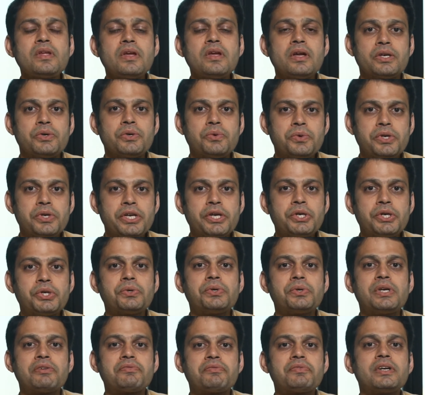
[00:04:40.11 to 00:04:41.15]
You need to
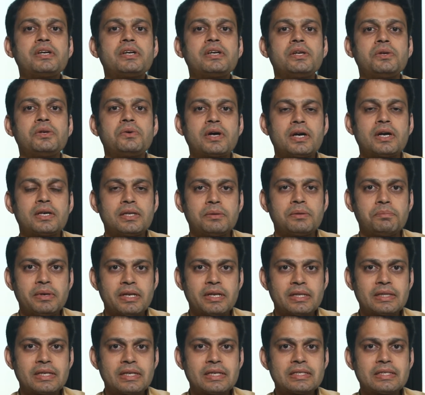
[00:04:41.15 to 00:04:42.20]
definitely look at the
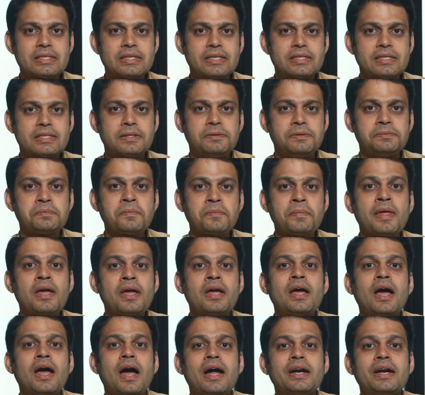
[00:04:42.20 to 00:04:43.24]
breathlessness.
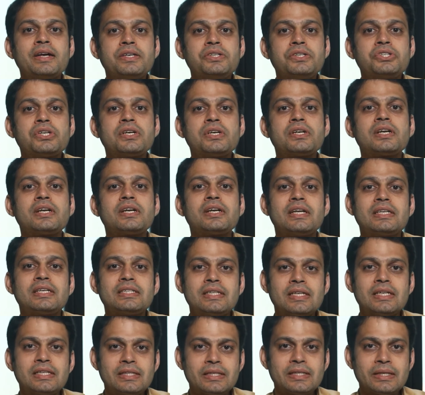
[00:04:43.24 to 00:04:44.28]
And in children less
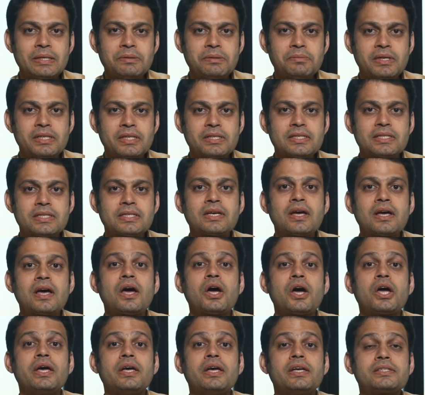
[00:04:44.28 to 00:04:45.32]
than 3 months,
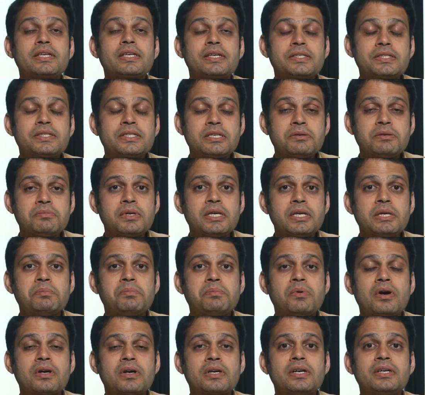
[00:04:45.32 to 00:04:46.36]
it's extremely
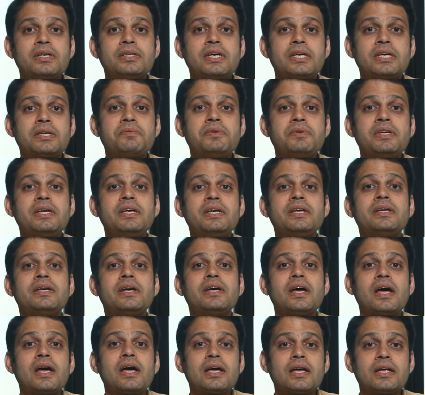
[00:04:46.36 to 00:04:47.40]
important that we
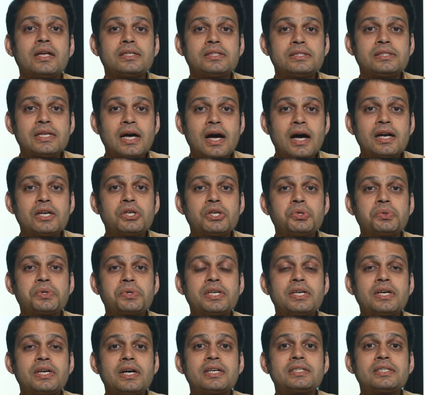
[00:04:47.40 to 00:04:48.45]
start
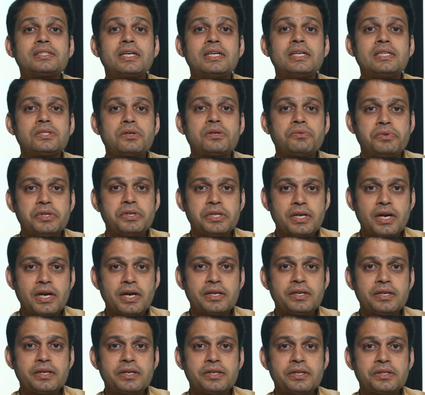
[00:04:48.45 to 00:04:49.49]
looking at signs of
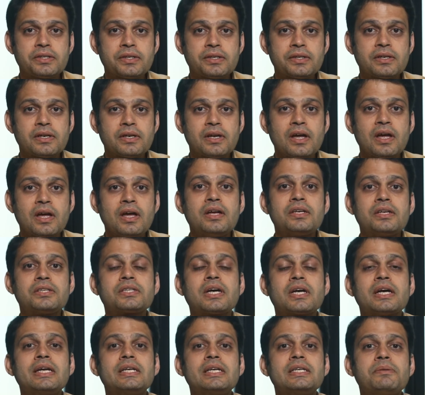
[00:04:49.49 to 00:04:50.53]
dehydration,
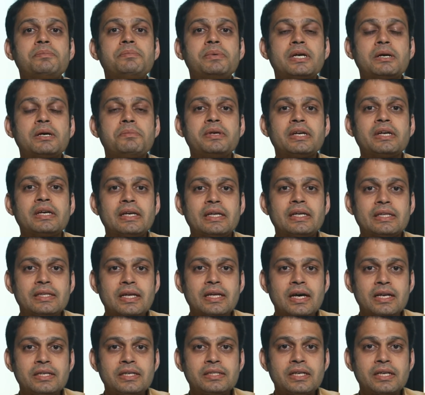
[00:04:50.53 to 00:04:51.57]
child becoming
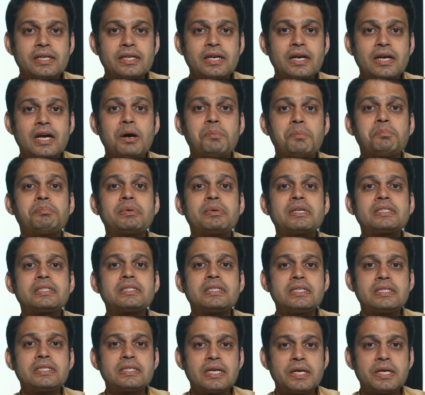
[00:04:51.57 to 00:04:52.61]
lethargic,
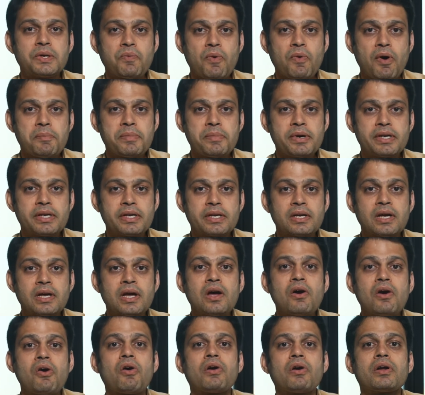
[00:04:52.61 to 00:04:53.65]
persistent vomiting
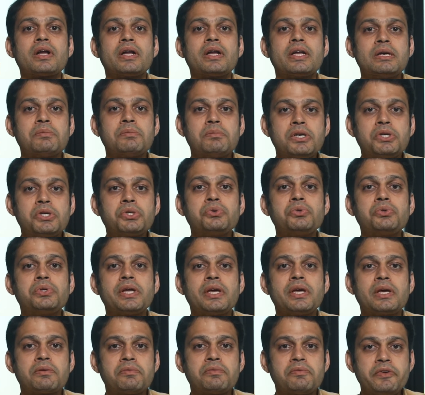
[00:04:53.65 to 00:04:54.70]
or unable to
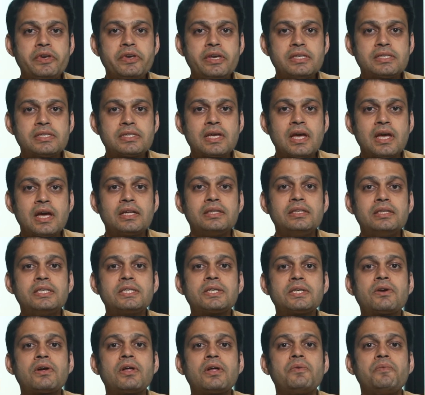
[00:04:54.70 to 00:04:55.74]
take feeds. These
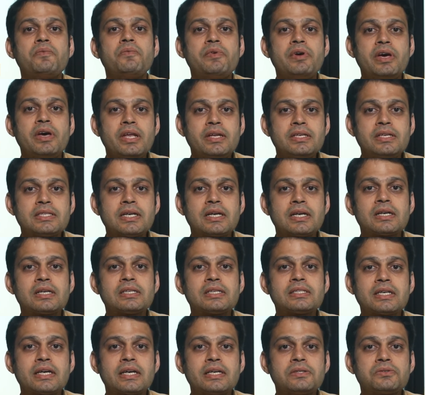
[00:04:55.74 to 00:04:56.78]
are all very subtle
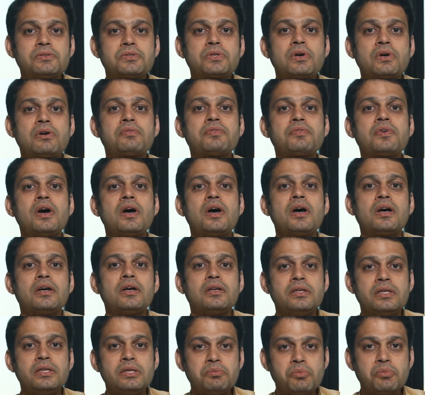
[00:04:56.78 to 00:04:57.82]
signs of
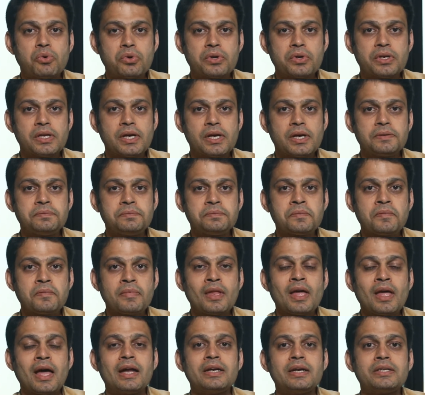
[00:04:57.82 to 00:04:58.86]
pneumonia.
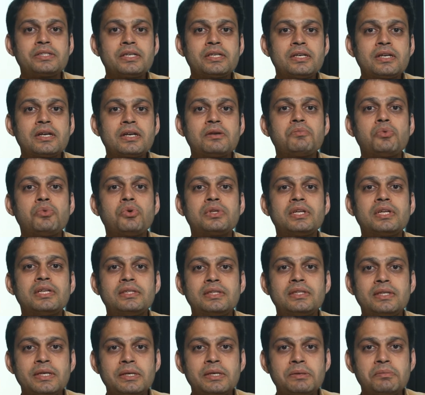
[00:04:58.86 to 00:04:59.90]
And children more than
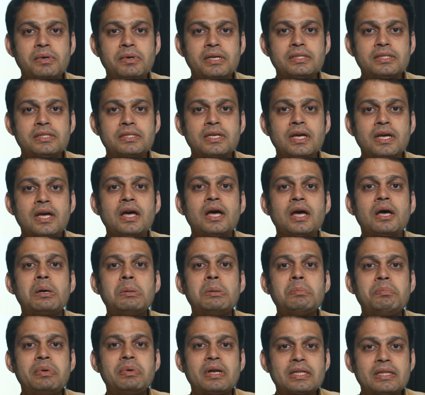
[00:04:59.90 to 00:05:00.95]
3 months,
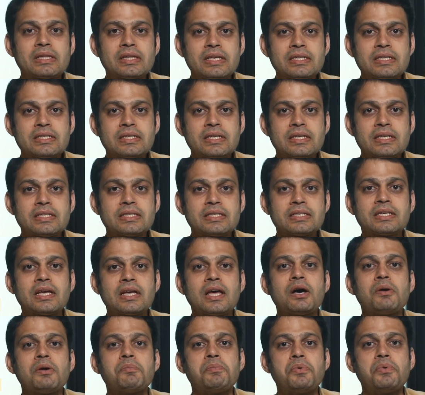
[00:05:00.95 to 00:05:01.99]
breathlessness,
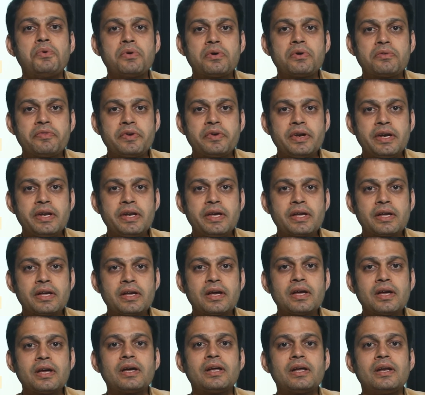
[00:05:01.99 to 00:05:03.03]
poor feeding,
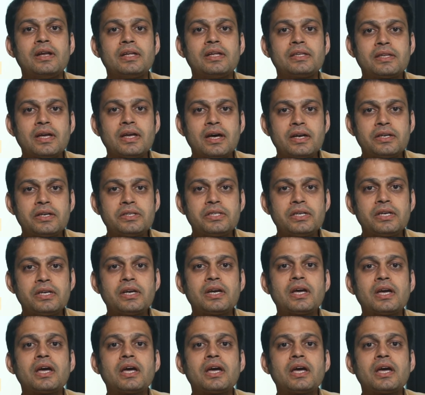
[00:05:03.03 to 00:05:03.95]
lethargy,